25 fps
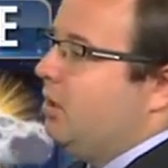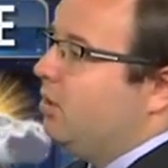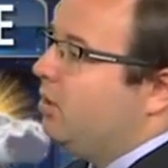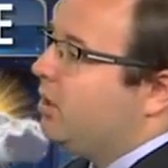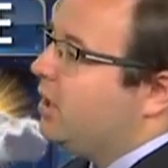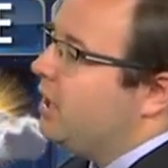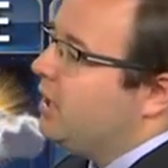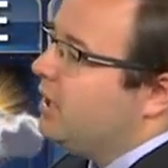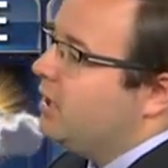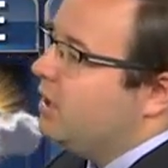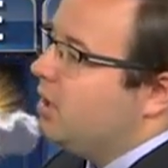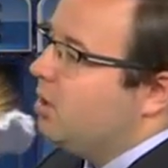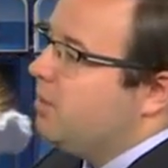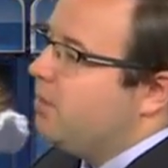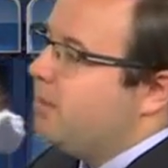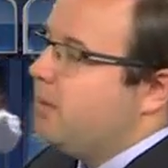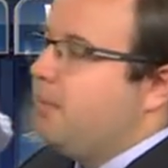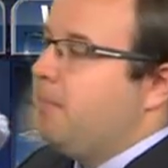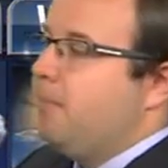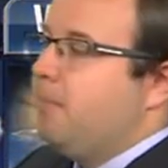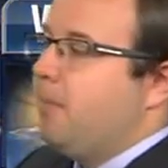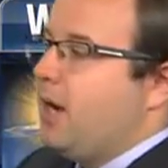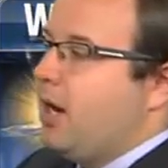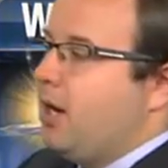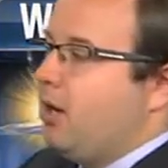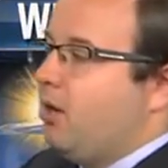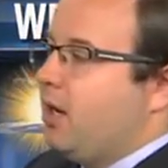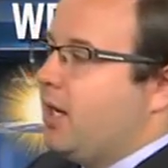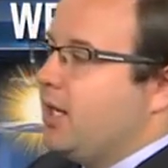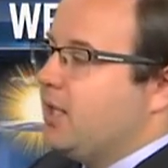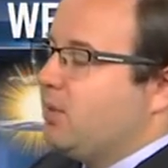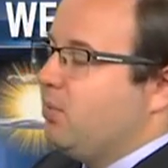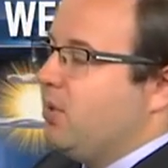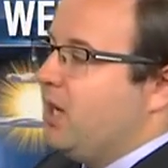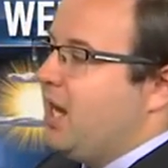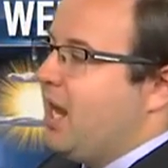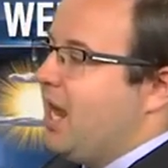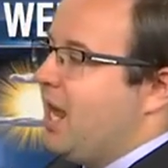looking a little bit better
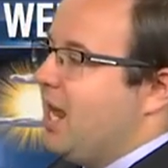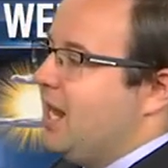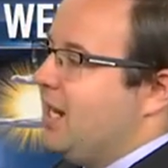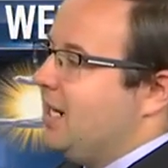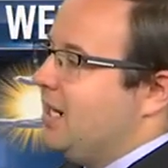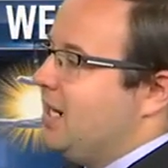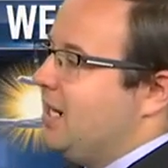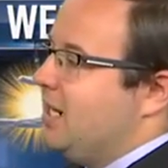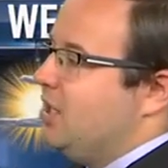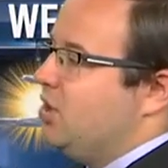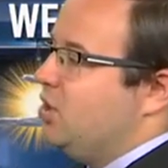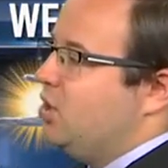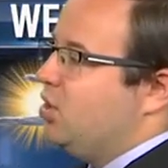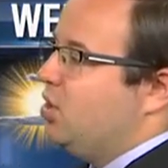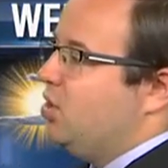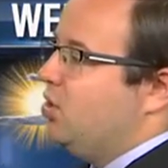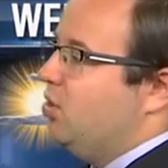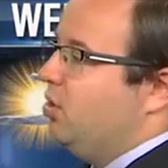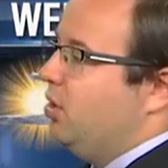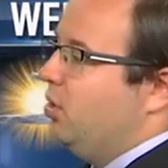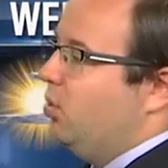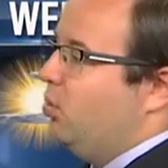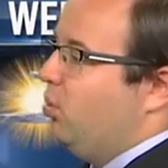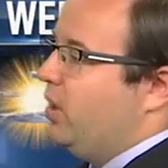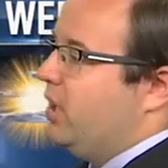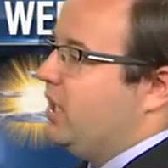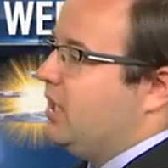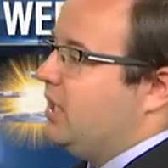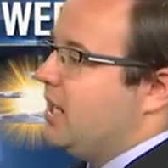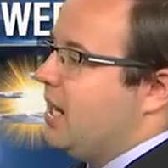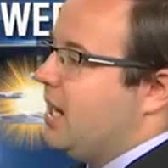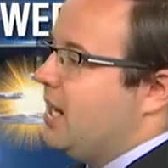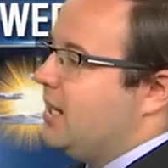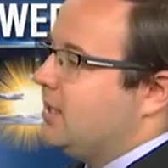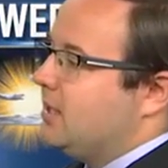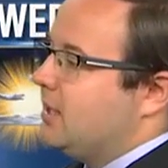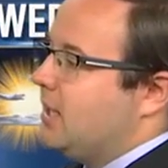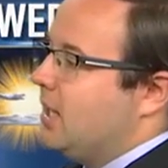as we head into the
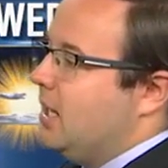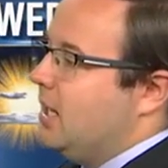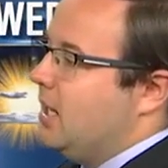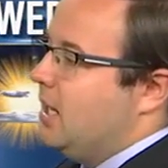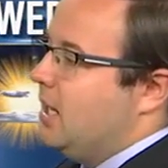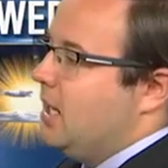weekend.